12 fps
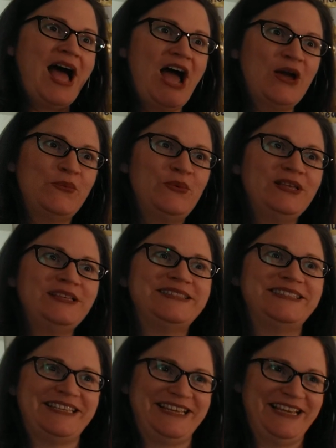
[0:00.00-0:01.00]
I will
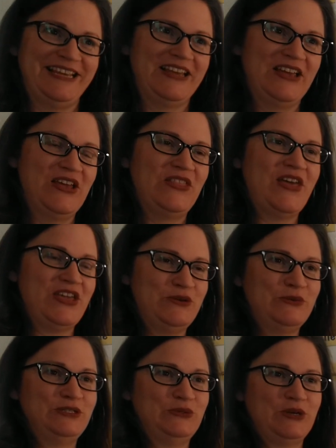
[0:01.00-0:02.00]
see that
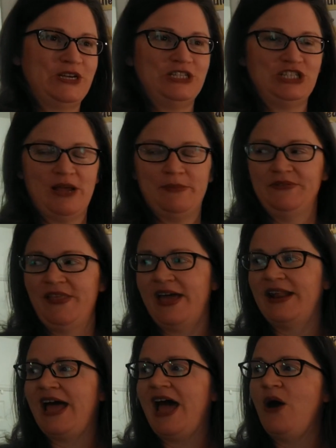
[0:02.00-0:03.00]
you will do a good job on
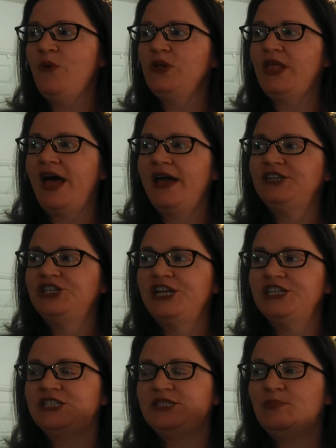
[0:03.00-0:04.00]
that. How will I
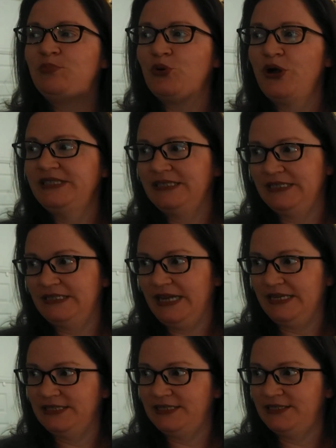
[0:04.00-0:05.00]
change it to present
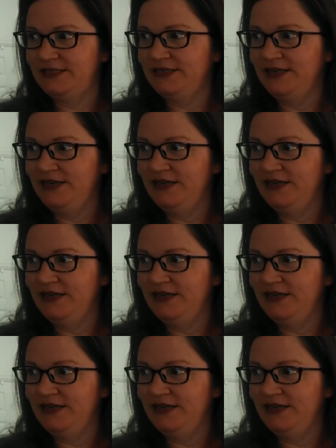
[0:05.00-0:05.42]
tense?